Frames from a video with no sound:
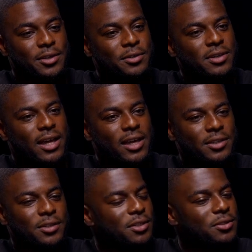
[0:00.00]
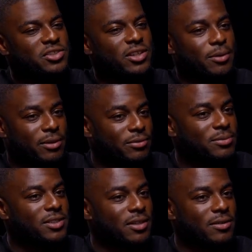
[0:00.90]
you're a guy, you know, you don't shy away from
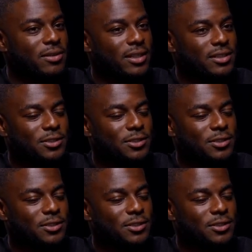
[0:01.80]
certain things.